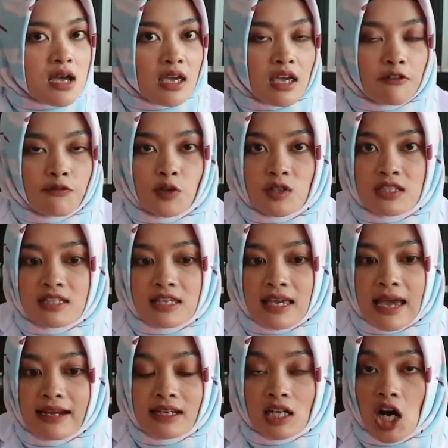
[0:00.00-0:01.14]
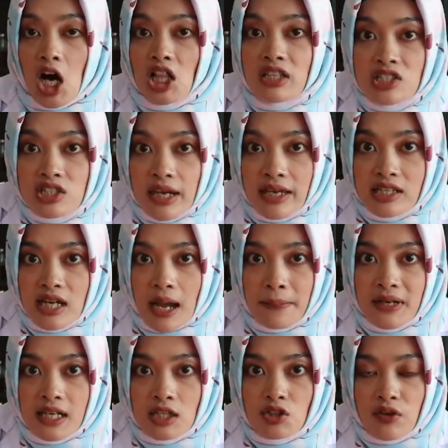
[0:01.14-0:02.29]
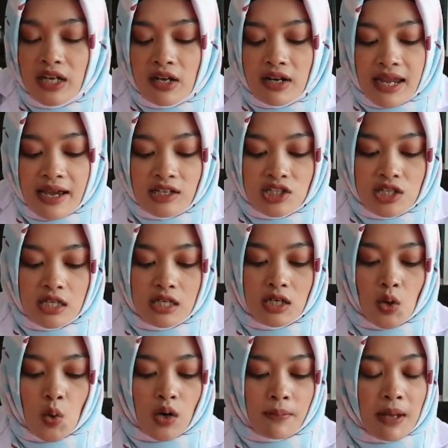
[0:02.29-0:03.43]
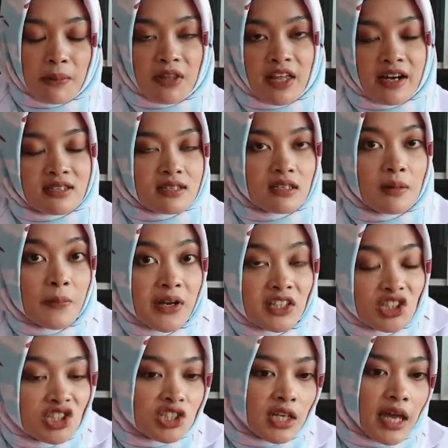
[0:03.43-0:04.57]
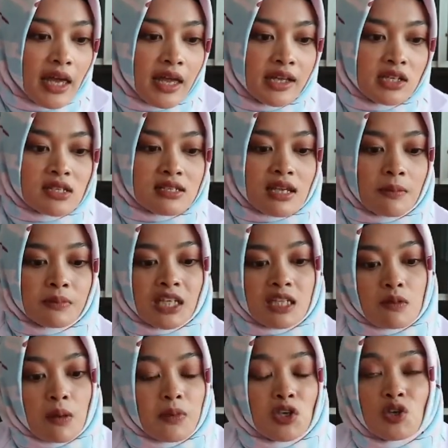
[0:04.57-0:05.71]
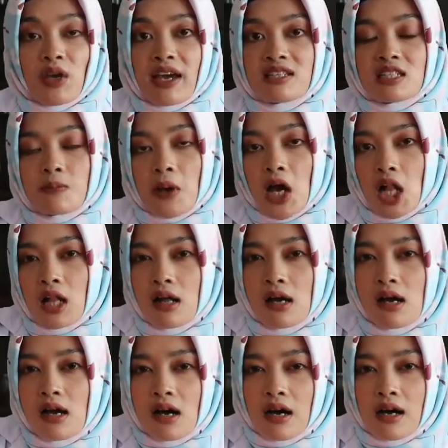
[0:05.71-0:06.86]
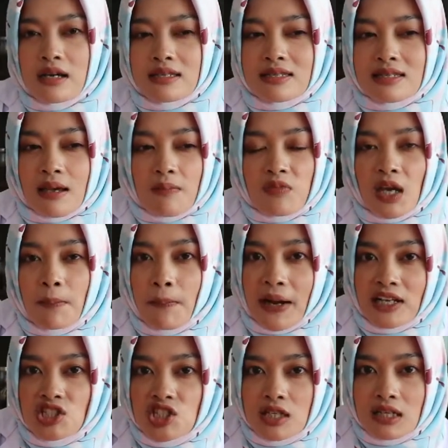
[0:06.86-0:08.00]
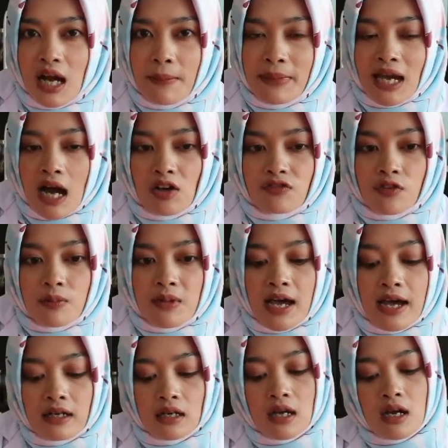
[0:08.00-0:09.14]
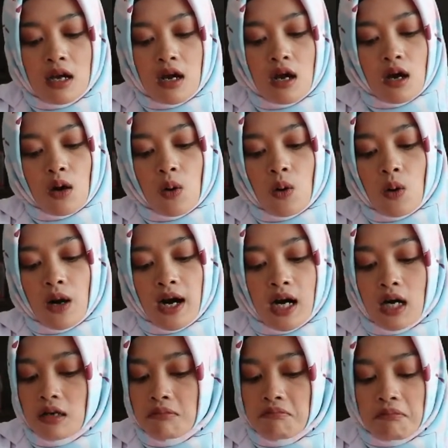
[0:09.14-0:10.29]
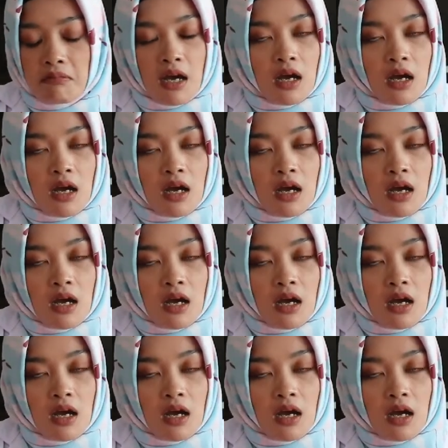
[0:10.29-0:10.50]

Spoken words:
if you see any color change happening during a reaction, or maybe there is a temperature change. Sometimes maybe you can smell something pungent coming out from that, or